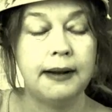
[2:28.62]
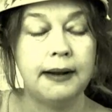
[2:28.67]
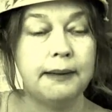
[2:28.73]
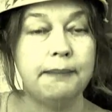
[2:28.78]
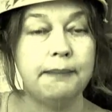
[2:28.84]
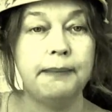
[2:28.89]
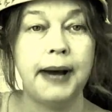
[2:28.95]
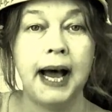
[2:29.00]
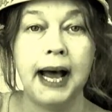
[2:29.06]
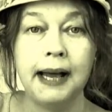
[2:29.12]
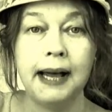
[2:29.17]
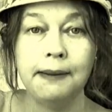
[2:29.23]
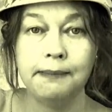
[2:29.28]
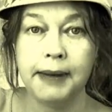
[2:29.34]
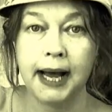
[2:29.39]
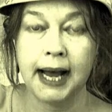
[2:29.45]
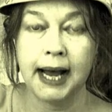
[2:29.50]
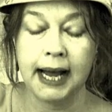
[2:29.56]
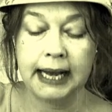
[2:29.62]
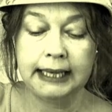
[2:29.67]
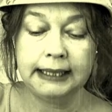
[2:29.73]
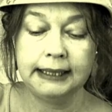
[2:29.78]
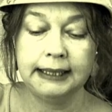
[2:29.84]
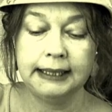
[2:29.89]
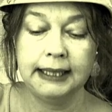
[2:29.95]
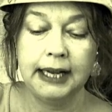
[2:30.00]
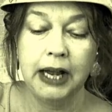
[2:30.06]
By and by,
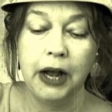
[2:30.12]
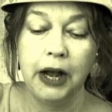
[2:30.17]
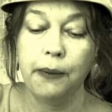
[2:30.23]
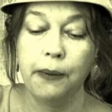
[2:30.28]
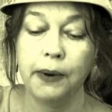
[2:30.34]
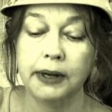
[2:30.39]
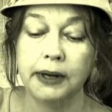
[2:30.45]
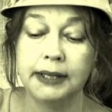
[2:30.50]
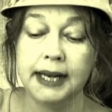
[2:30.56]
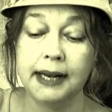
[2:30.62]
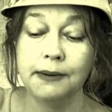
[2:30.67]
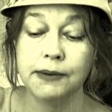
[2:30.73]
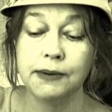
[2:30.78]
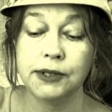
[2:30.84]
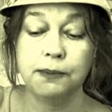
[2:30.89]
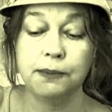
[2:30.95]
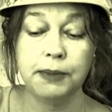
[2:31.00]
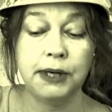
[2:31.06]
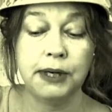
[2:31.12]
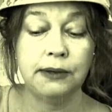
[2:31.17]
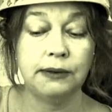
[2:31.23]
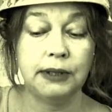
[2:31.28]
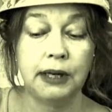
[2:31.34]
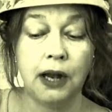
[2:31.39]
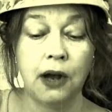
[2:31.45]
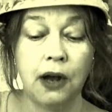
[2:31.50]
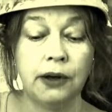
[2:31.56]
while they was sputin'
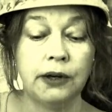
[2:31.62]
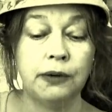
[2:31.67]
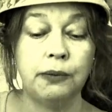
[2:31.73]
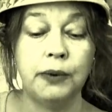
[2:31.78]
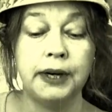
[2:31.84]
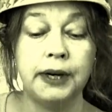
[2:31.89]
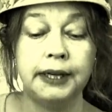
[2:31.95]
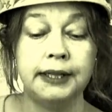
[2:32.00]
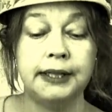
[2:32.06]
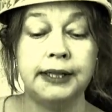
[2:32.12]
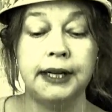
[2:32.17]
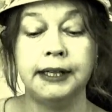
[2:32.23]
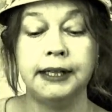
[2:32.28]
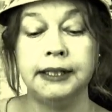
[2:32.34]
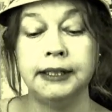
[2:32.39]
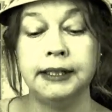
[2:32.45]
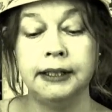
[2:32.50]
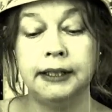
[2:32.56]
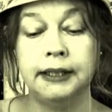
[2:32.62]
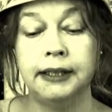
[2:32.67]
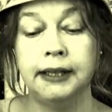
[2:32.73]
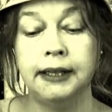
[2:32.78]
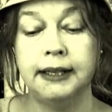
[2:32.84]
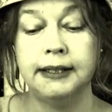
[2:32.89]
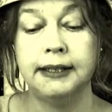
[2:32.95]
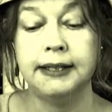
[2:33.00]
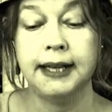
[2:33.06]
longer one another,
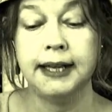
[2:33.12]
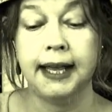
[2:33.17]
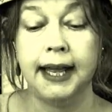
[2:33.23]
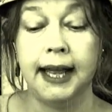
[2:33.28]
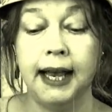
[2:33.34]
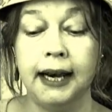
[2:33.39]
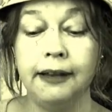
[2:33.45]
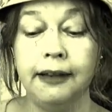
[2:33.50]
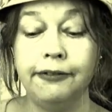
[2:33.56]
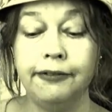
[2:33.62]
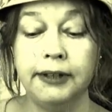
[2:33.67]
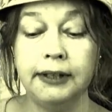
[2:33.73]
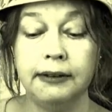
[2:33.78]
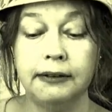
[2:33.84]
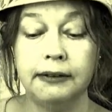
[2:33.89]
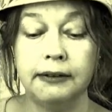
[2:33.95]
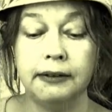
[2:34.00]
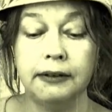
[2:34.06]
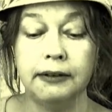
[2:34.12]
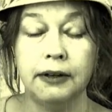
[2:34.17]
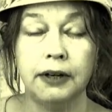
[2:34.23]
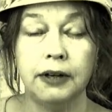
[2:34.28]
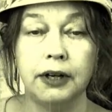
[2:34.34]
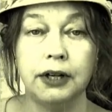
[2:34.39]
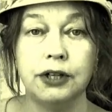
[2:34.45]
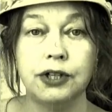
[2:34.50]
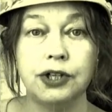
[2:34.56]
the elephant
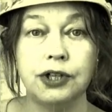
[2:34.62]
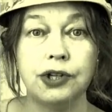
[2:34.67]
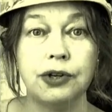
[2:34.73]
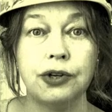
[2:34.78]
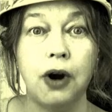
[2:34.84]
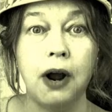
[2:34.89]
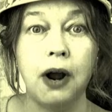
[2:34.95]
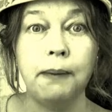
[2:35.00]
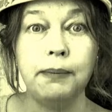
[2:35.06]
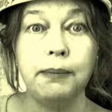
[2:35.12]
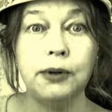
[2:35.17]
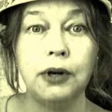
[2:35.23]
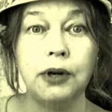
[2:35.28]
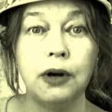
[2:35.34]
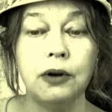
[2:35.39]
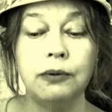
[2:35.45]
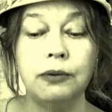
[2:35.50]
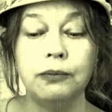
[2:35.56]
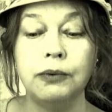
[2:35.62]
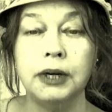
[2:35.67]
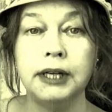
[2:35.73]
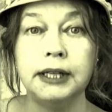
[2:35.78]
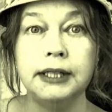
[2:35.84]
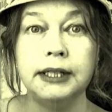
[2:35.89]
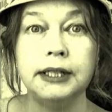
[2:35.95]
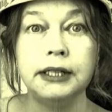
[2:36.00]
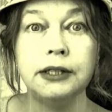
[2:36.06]
trampled on one
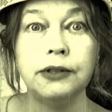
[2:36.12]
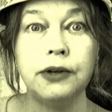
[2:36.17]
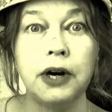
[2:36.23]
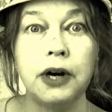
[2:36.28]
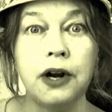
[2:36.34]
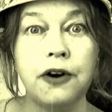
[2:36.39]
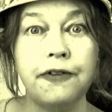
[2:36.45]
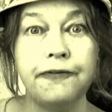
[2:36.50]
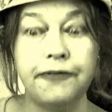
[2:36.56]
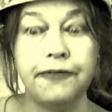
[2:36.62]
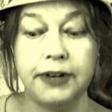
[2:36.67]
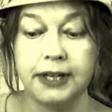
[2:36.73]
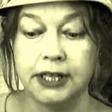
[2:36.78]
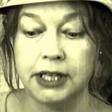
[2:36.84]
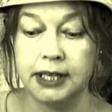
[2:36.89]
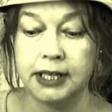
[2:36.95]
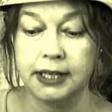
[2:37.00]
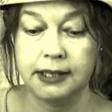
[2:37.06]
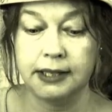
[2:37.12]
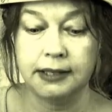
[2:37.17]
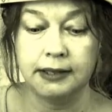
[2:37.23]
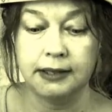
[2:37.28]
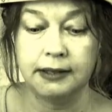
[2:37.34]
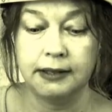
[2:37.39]
of the crawfishes.